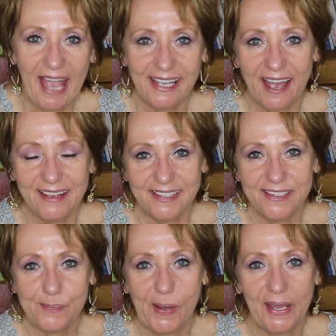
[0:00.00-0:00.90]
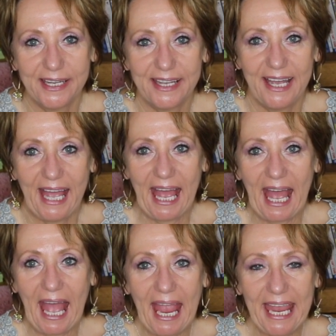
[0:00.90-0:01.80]
Hi guys, it's Monika.
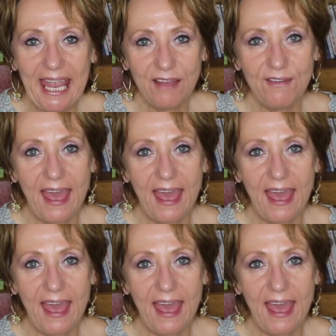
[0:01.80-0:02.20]
I have